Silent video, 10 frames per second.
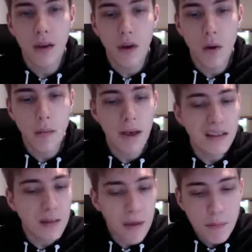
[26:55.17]
going back
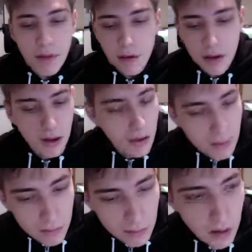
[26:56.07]
to maybe looking at
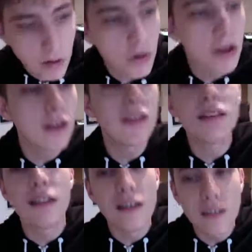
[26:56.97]
this
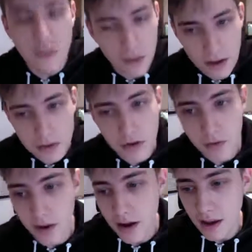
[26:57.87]
list of the history of
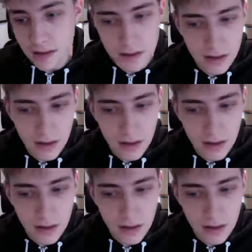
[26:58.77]
our kits.